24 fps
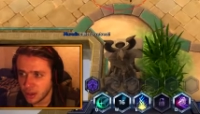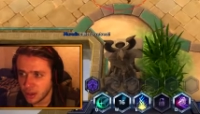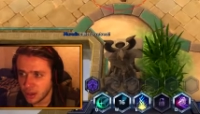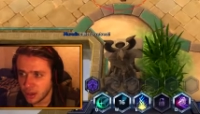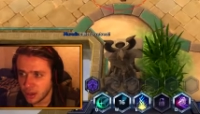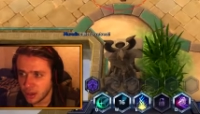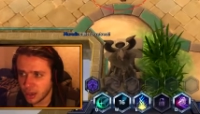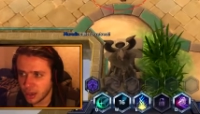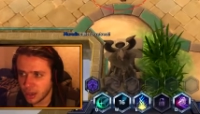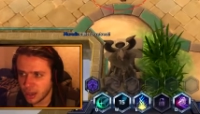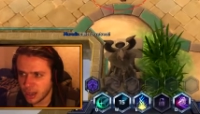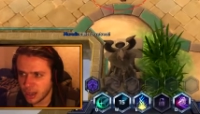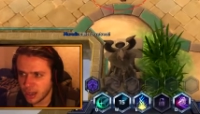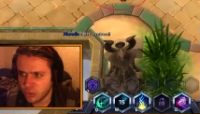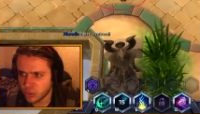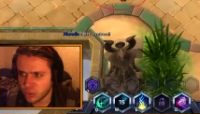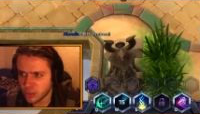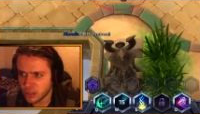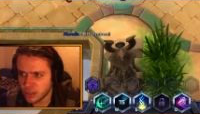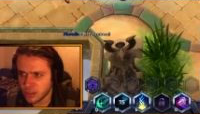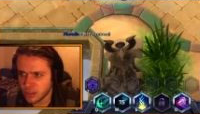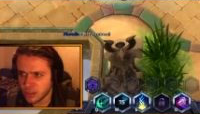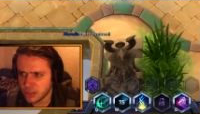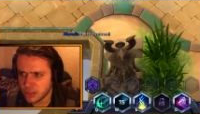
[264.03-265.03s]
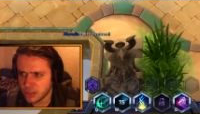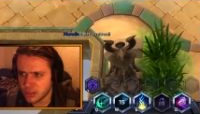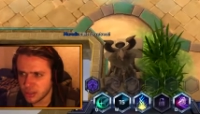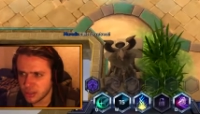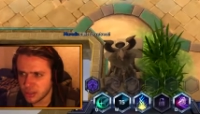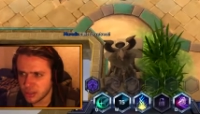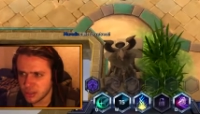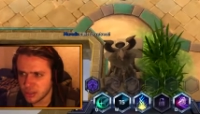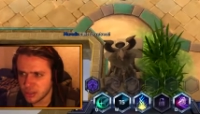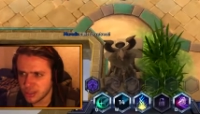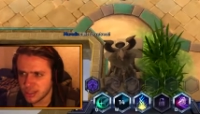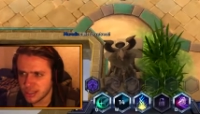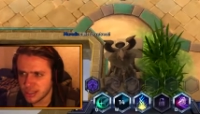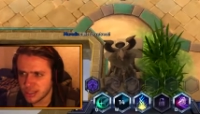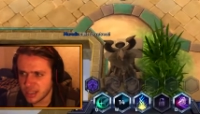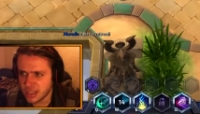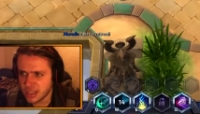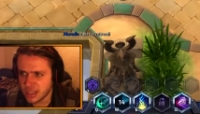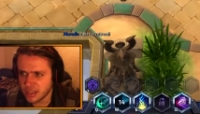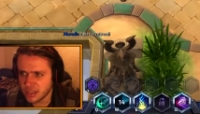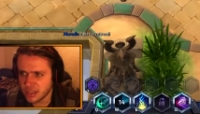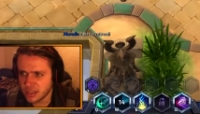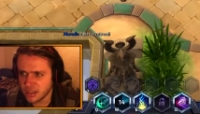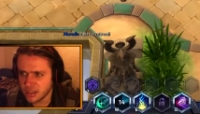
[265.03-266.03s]
Uh, I wouldn't
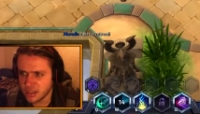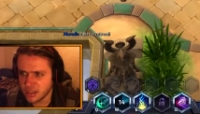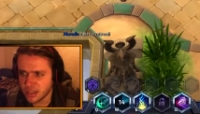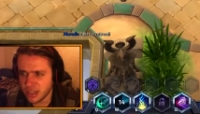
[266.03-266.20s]
say that...